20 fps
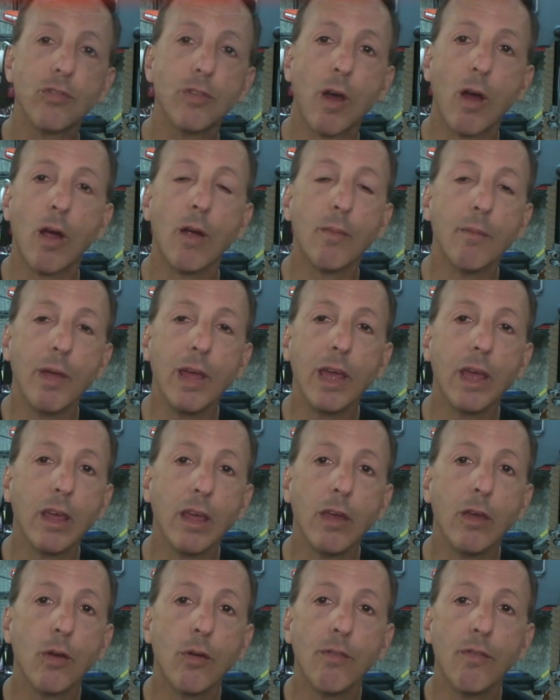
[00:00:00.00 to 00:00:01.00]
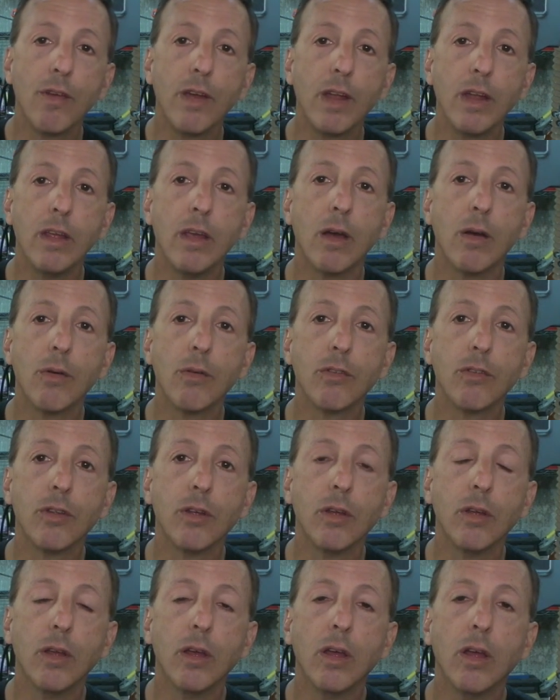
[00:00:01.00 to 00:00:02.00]
start making your videos,
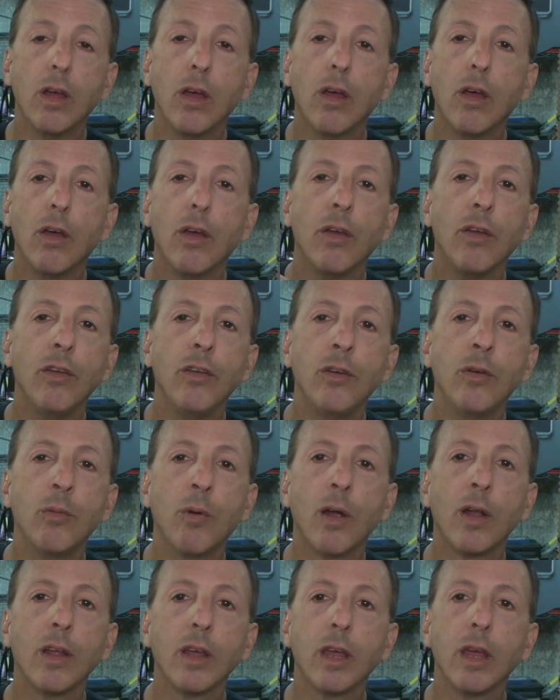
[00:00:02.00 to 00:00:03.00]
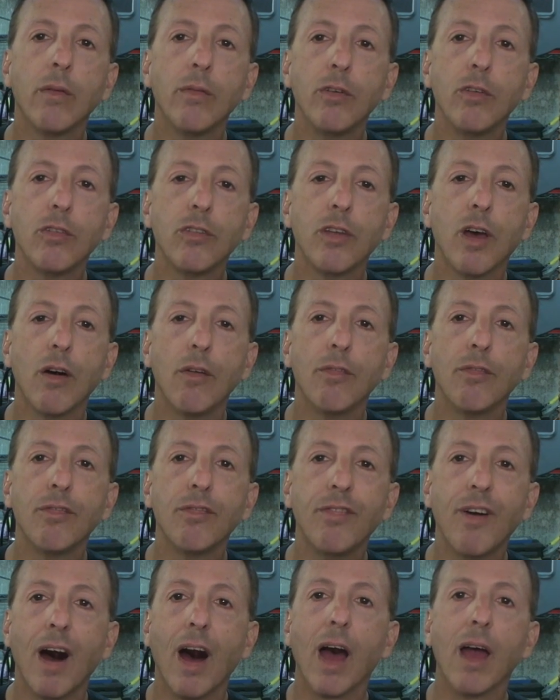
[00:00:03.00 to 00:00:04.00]
you want to give yourself
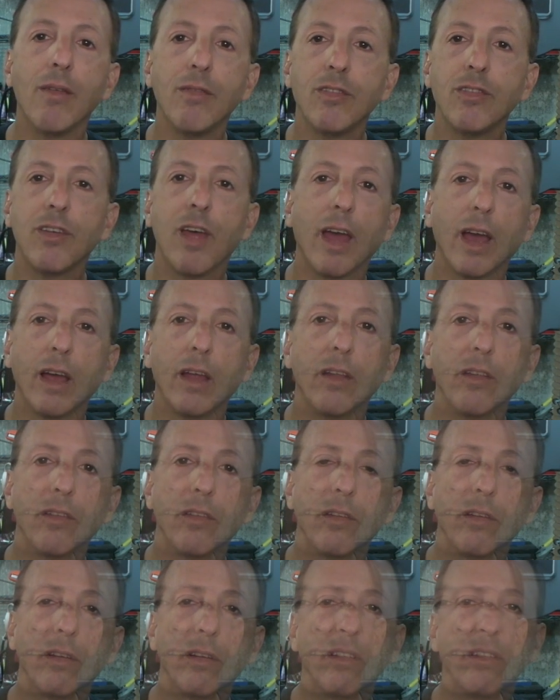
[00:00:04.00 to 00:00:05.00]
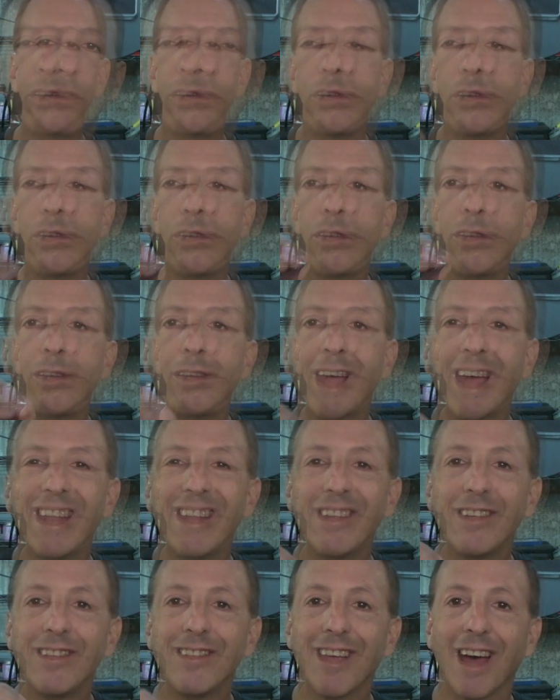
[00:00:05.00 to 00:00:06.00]
five seconds, just
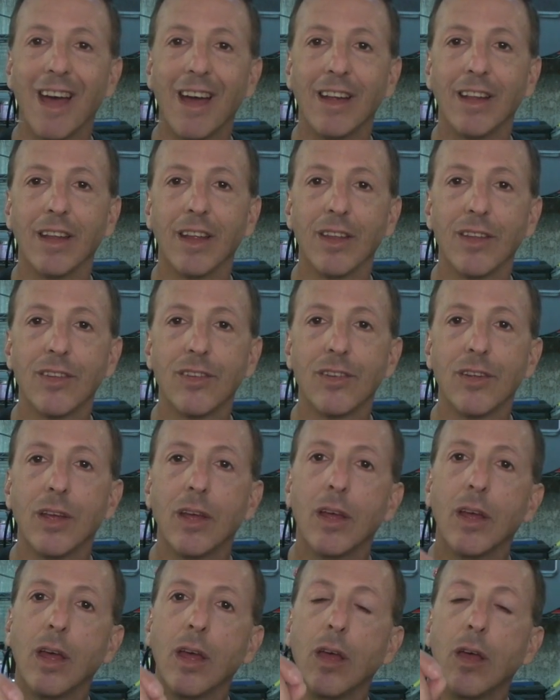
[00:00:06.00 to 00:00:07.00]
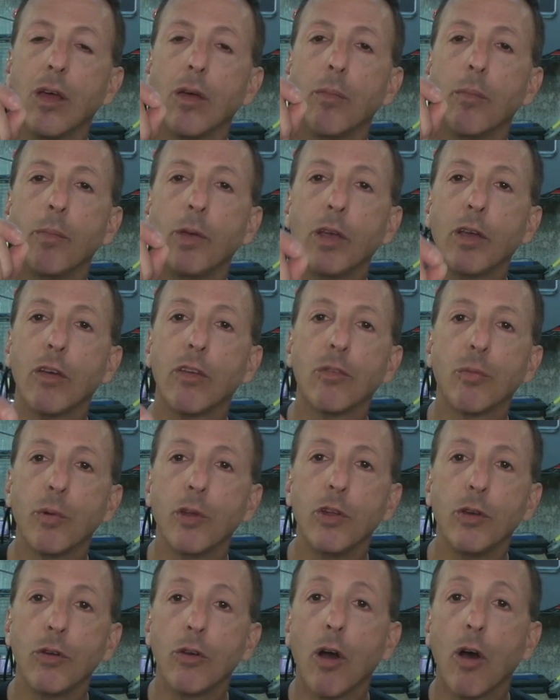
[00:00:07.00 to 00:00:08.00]
dead silence because
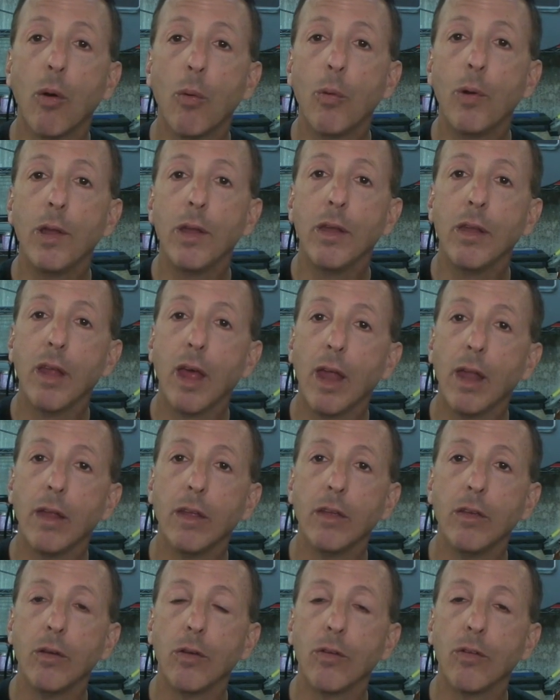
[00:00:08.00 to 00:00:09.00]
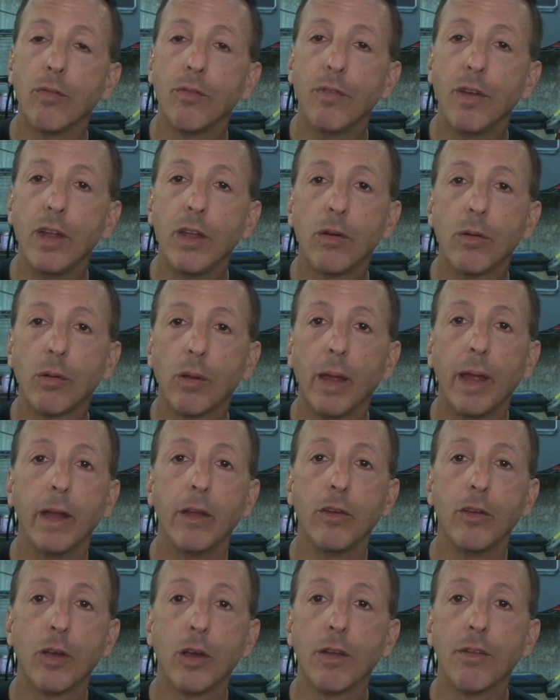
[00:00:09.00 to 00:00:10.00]
when you go in and edit your video
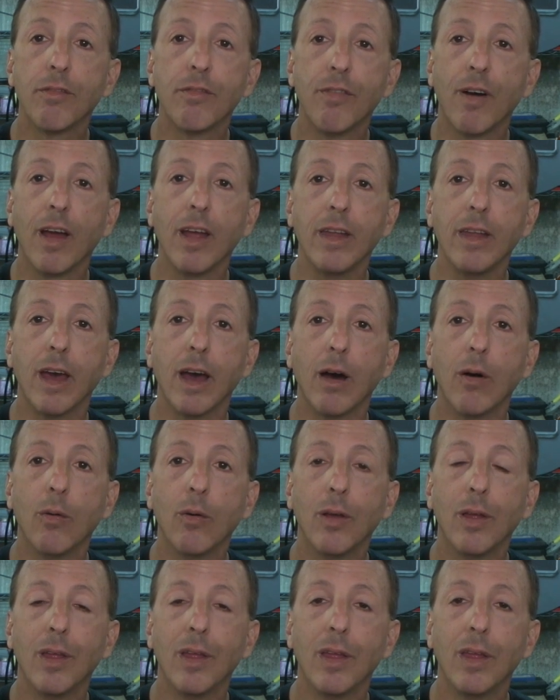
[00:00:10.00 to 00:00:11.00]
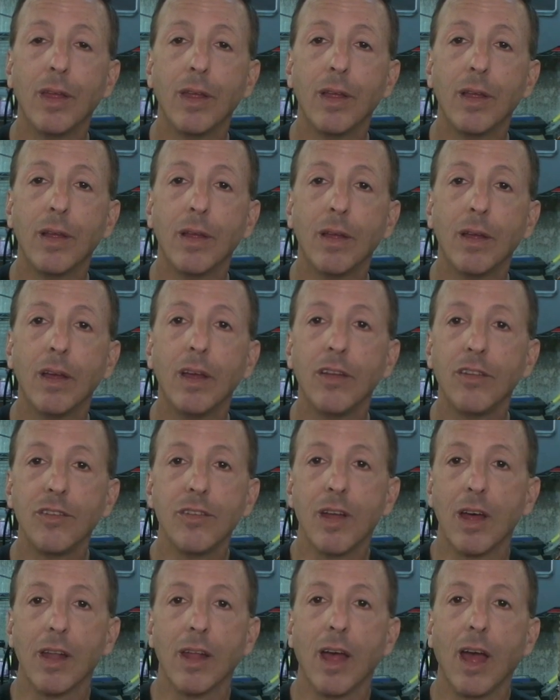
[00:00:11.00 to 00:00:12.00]
later, you're going to find out
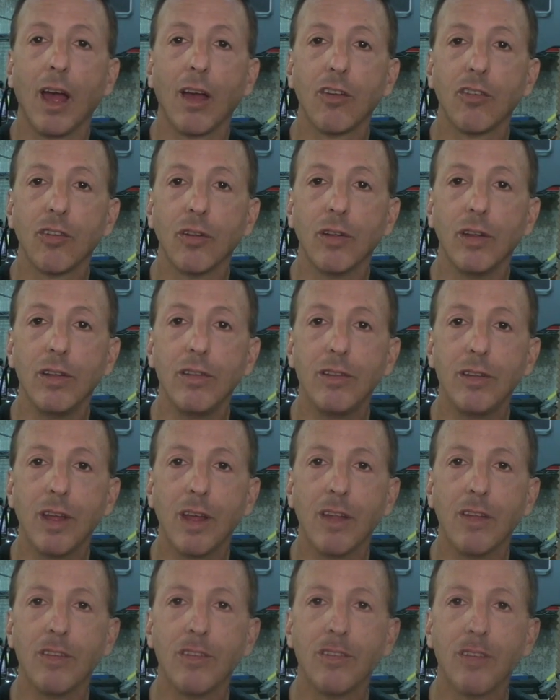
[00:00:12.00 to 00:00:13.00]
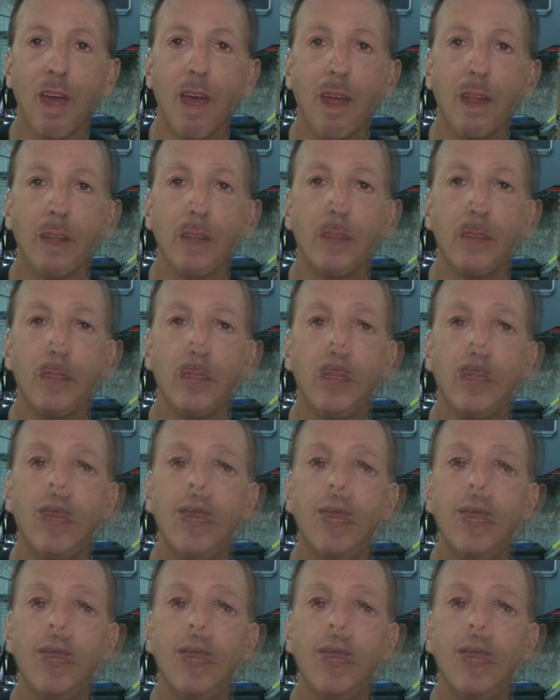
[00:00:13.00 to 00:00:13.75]
it's not actually dead silent.